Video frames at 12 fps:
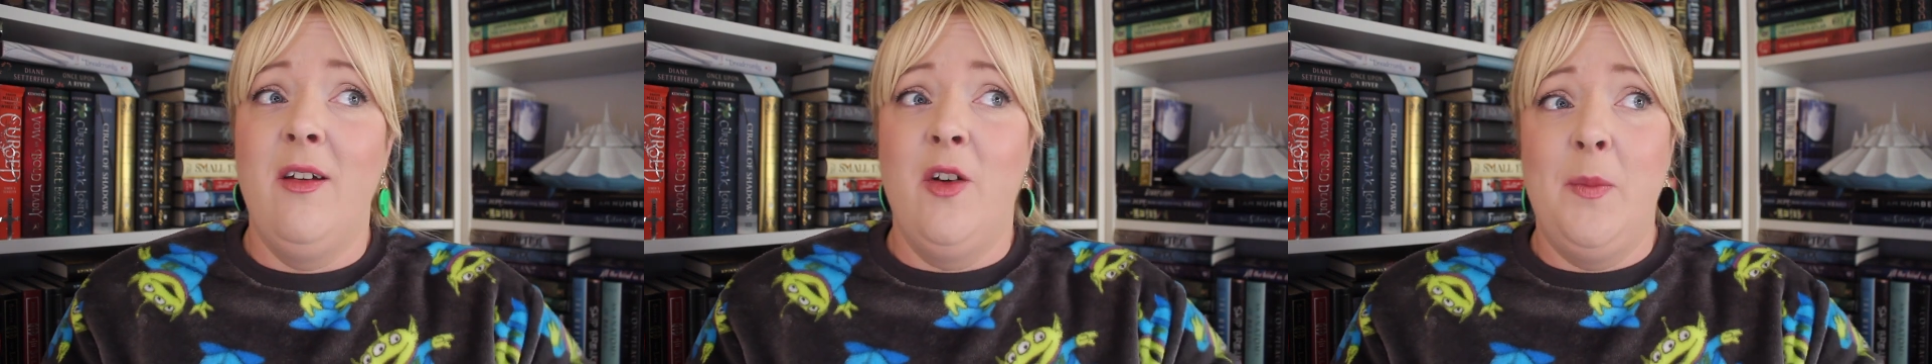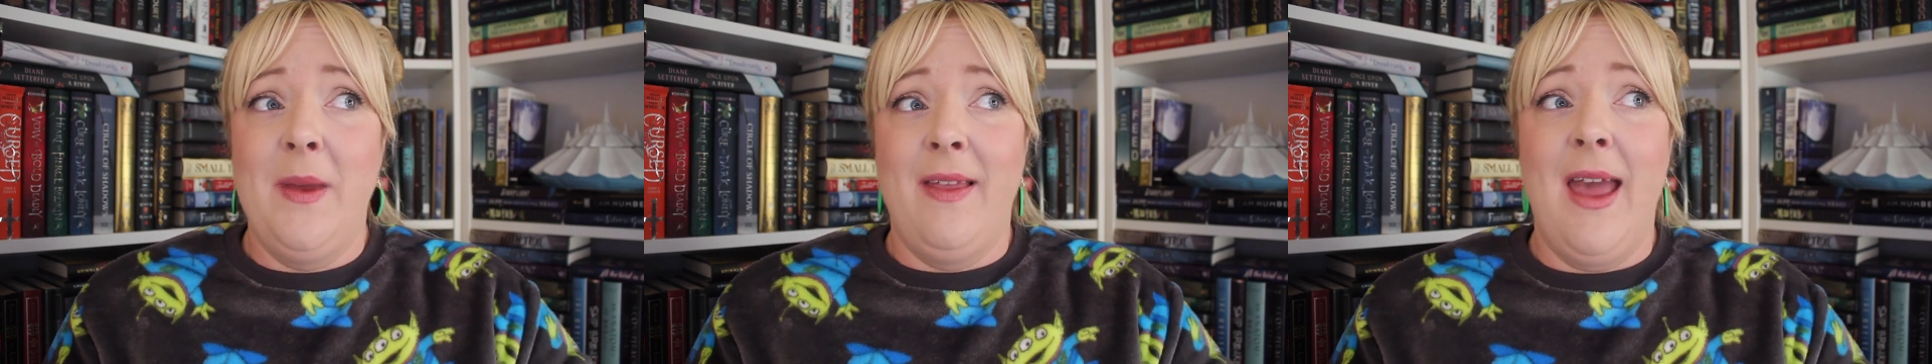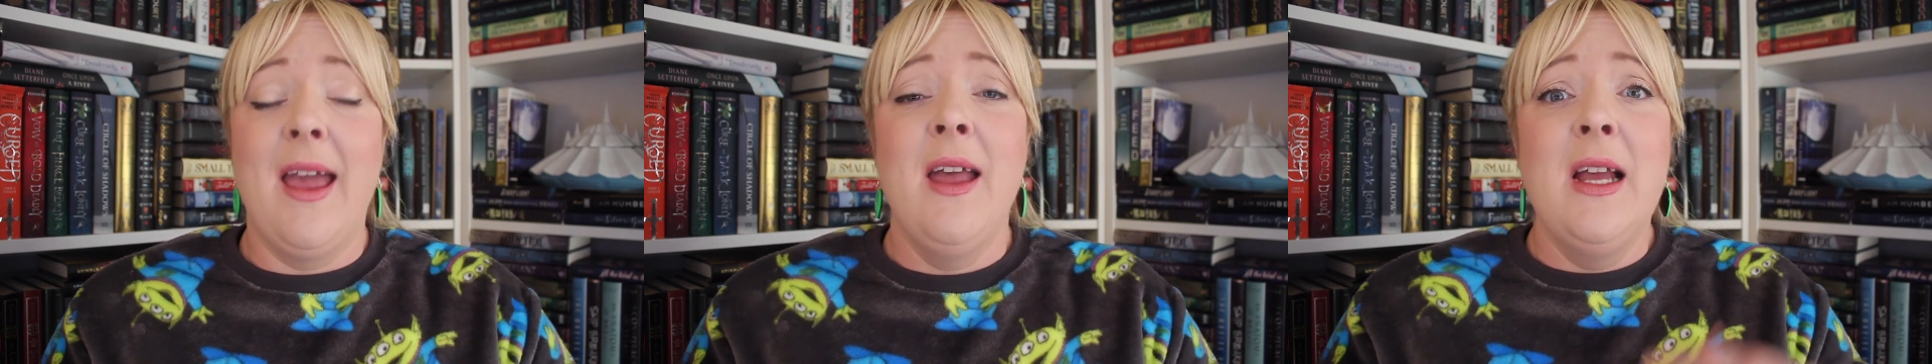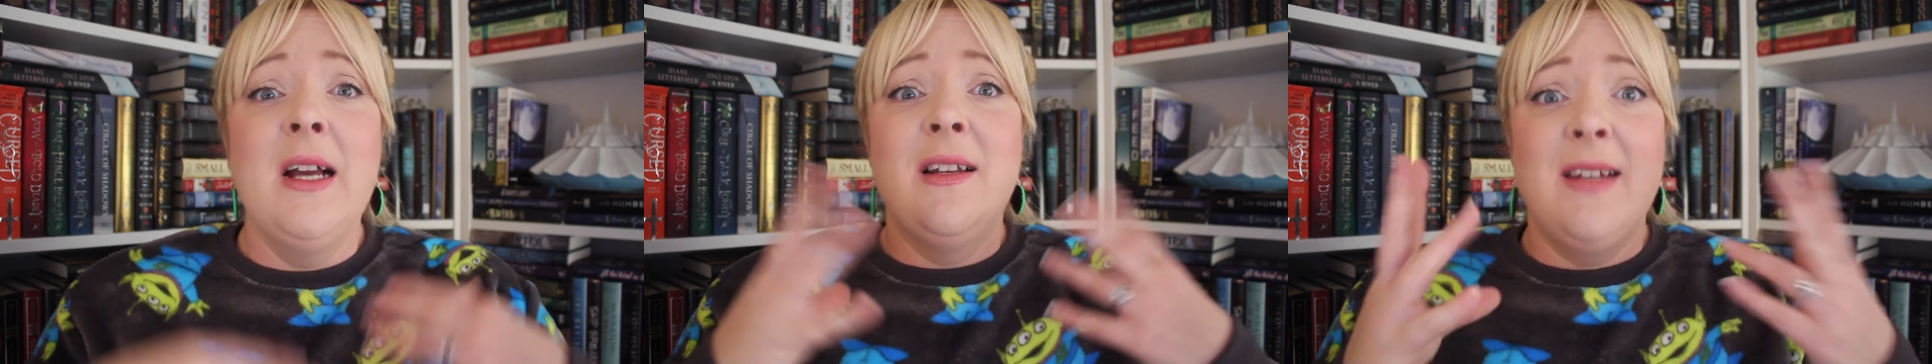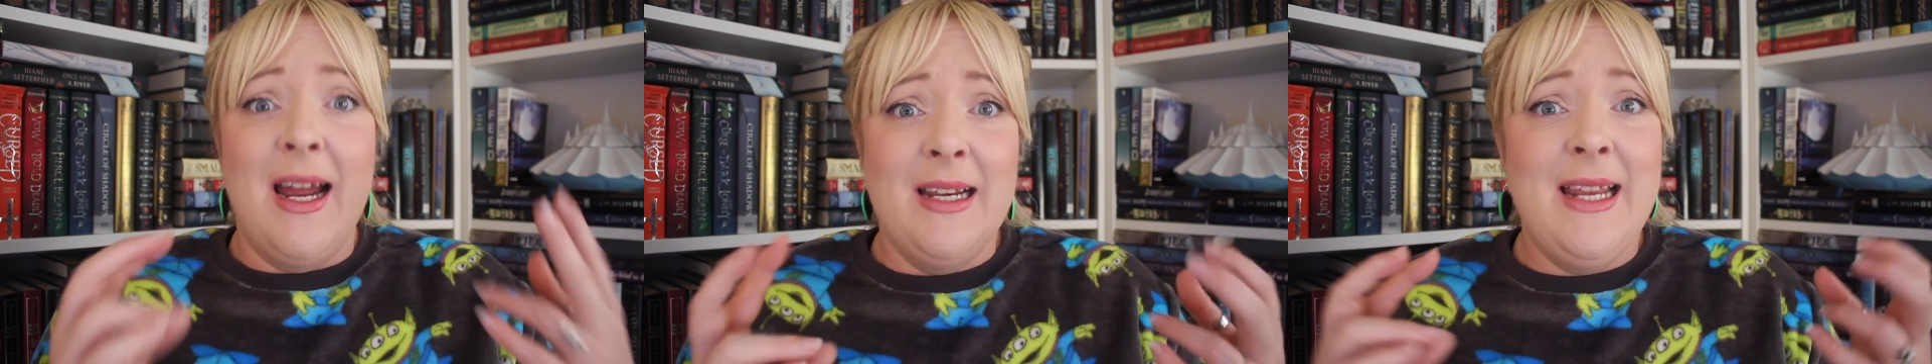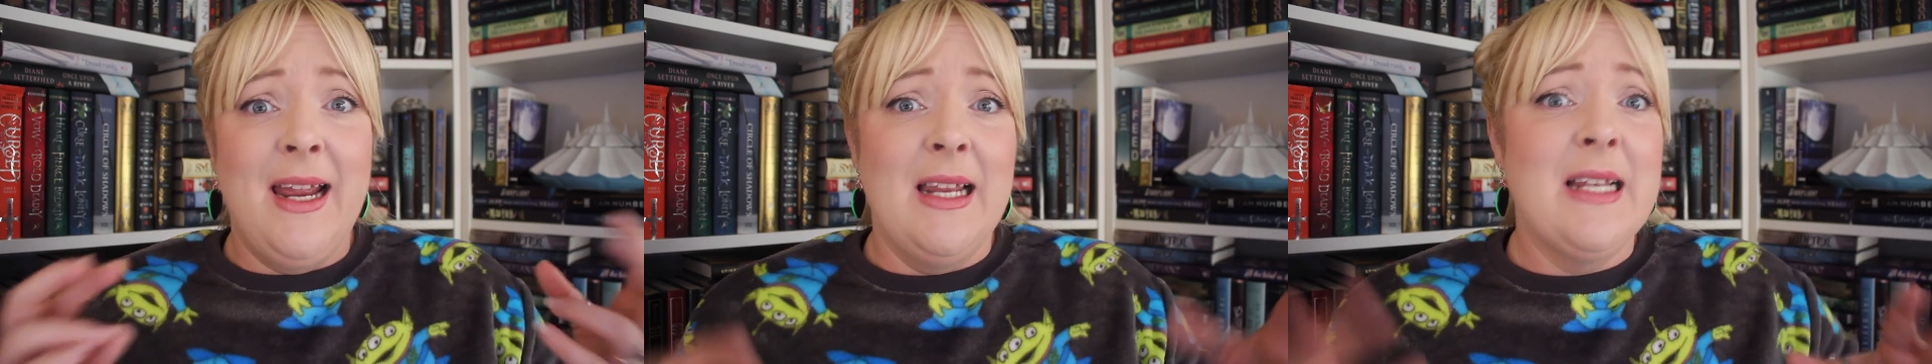It could be like
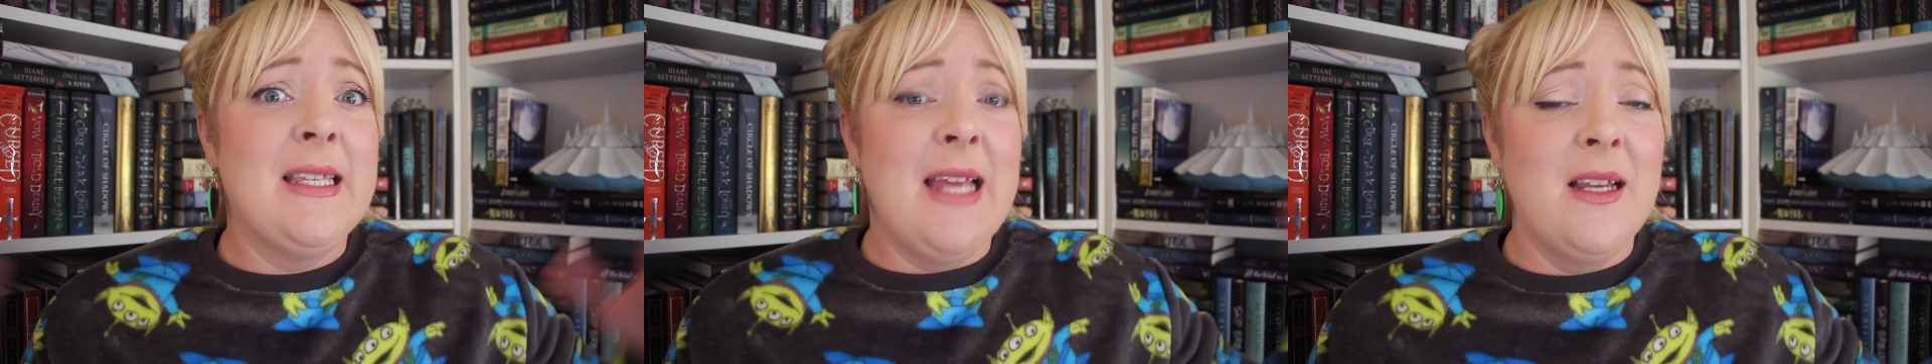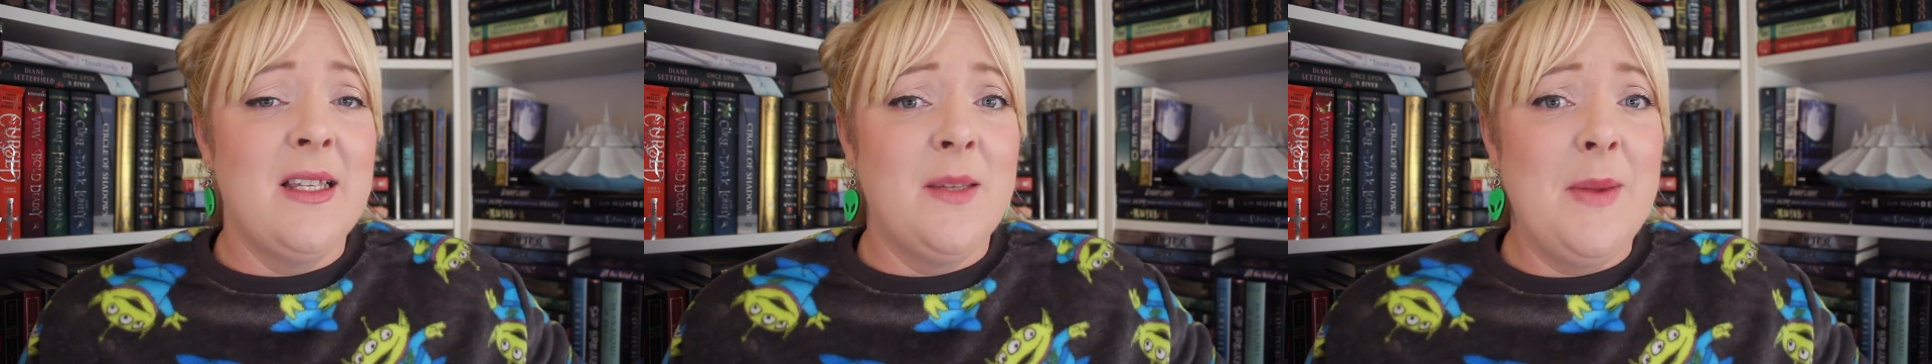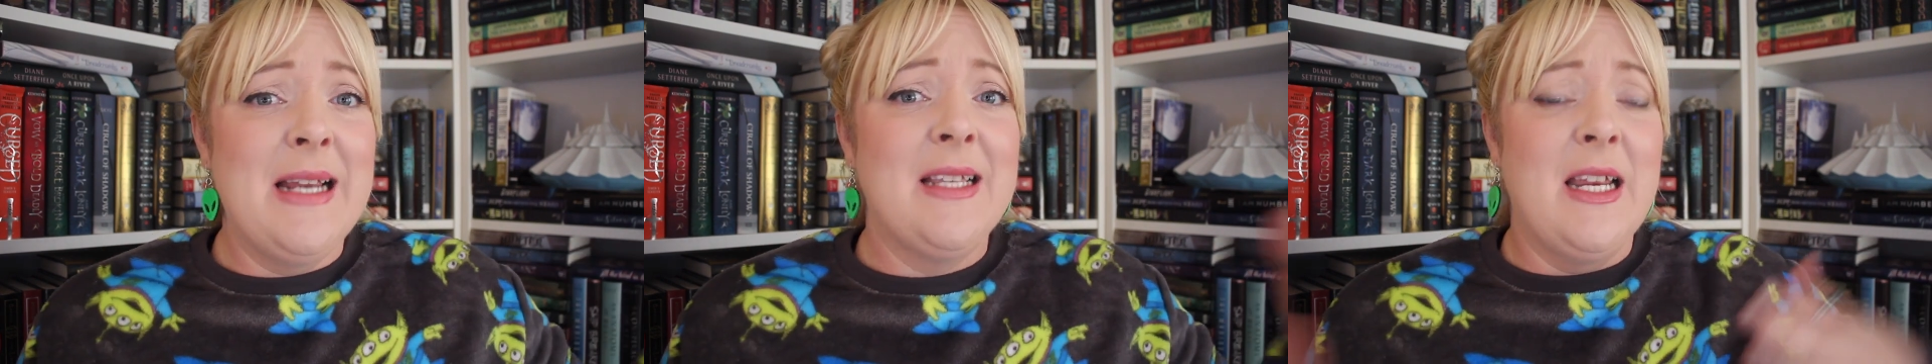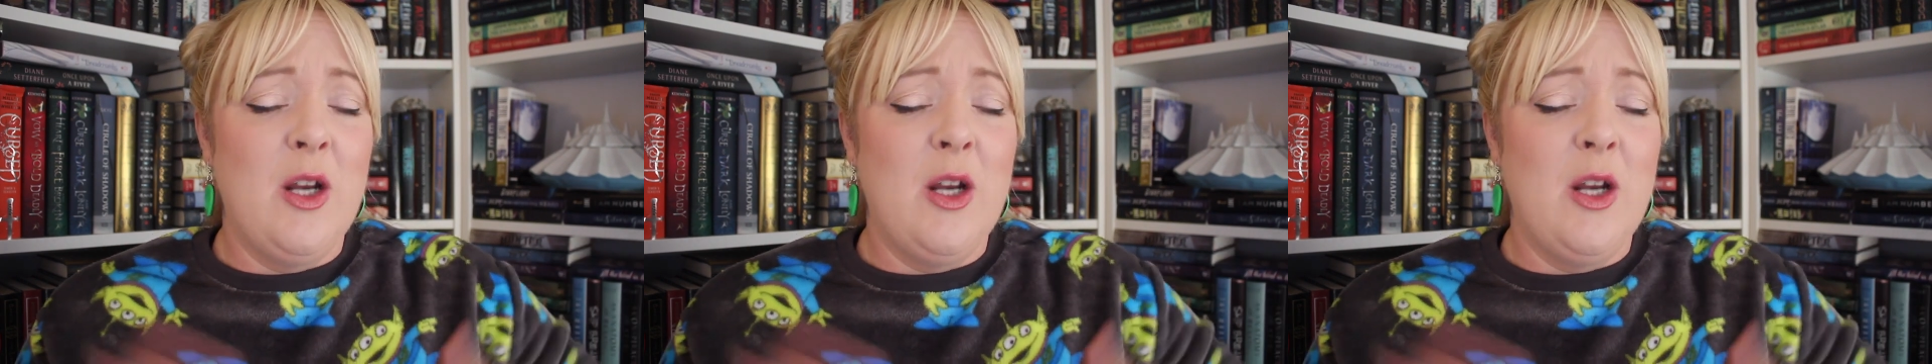Titanic set in space.